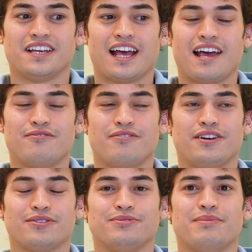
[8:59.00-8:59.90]
I have
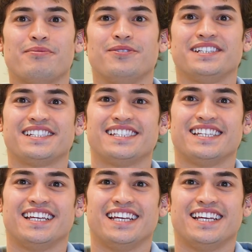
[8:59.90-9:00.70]
very good memories.